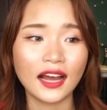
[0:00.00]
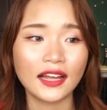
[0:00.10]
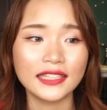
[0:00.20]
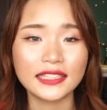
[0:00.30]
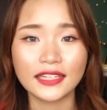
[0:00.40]

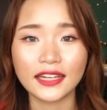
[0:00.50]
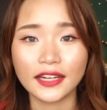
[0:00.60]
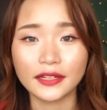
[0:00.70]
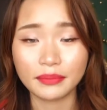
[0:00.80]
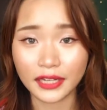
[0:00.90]
Instead,
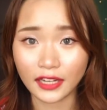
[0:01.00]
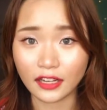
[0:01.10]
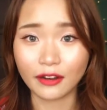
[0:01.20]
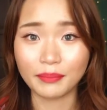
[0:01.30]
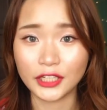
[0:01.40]
I play a
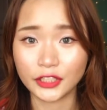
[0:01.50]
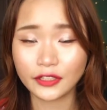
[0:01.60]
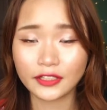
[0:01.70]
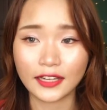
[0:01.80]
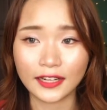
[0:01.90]
lot of
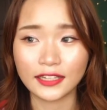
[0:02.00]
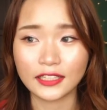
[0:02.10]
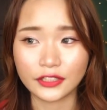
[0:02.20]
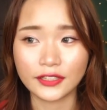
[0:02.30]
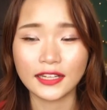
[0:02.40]
mahjong. Like
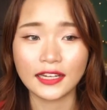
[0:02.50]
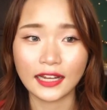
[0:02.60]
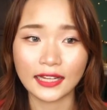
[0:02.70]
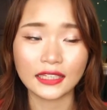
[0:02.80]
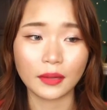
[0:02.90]
literally the
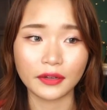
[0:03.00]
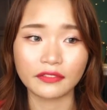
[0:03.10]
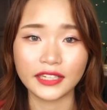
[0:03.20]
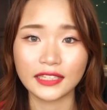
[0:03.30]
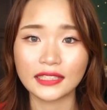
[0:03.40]
last couple of
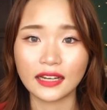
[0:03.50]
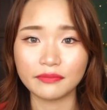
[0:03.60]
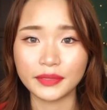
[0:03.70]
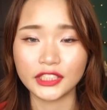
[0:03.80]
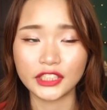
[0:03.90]
years, I've been